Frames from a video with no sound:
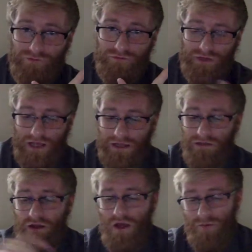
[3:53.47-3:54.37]

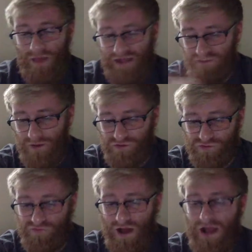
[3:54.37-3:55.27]
Okay? Back to measure
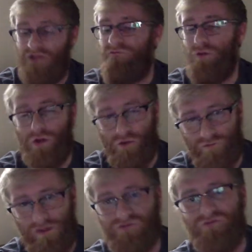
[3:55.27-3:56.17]
5, we go
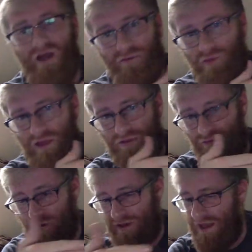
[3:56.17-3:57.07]
from measure 5, play
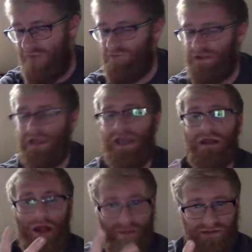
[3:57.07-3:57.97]
through everything again,
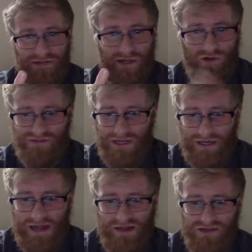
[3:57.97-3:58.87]
and then take our
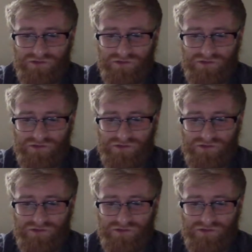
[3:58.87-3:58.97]
second ending.